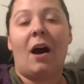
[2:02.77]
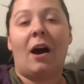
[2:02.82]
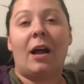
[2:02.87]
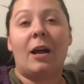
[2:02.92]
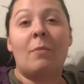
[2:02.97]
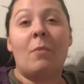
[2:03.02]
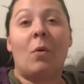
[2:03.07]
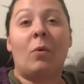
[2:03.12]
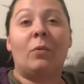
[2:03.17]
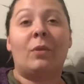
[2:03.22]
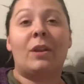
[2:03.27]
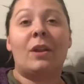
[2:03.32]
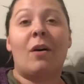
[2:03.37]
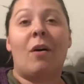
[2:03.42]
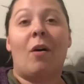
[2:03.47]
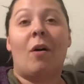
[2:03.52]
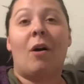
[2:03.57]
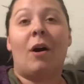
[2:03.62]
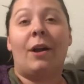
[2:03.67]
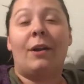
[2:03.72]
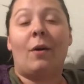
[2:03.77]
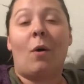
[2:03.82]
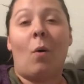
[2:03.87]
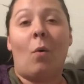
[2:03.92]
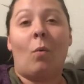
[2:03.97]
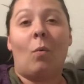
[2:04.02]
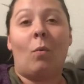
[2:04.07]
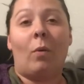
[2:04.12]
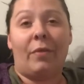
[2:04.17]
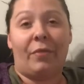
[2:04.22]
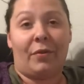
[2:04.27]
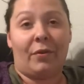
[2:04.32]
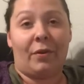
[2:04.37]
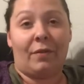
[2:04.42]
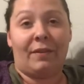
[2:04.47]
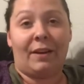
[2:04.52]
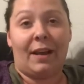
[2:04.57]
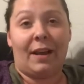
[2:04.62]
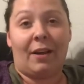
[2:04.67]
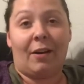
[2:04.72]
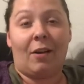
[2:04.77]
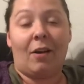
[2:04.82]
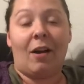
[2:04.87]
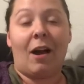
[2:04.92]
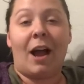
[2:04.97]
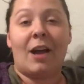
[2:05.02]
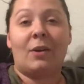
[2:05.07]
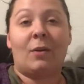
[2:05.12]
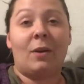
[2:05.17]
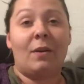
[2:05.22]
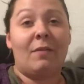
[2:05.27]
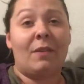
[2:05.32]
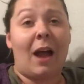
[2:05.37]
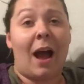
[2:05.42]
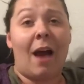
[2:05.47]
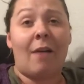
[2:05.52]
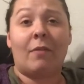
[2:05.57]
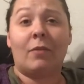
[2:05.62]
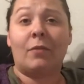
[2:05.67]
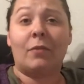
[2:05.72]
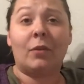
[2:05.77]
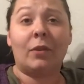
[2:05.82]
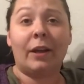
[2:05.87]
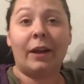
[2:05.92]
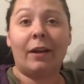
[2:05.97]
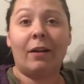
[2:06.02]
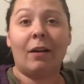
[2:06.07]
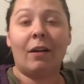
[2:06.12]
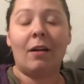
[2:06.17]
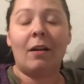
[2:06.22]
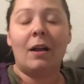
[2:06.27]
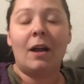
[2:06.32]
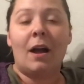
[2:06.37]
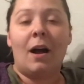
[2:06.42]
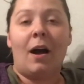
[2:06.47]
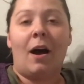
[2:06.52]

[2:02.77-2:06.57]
I am only on 1/3 of an acre. I don't even have a full acre.